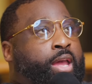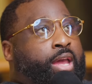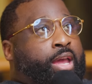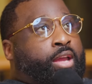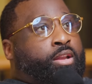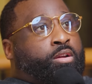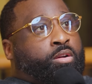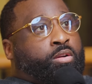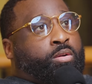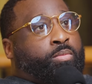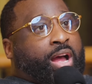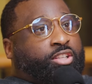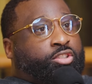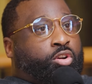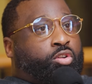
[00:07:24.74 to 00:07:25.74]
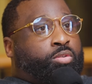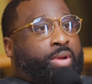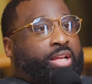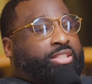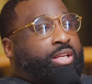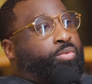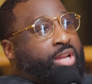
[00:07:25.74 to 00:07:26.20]
And I told him,
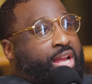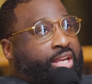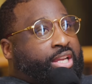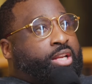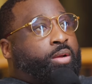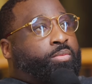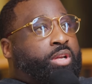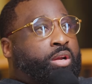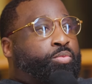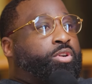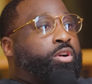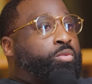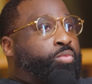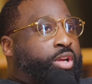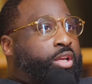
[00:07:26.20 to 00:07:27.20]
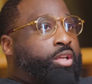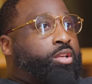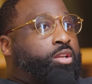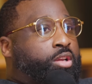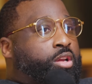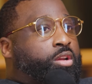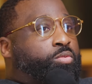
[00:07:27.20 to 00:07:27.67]
I said, when I get up there, we're gonna
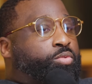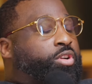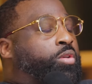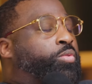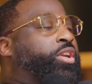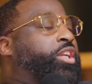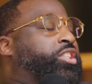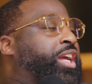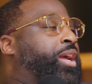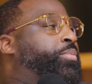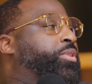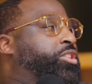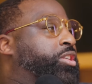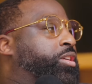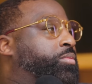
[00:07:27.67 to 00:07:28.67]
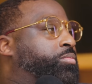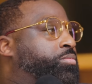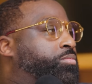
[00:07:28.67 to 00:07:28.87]
win the championship.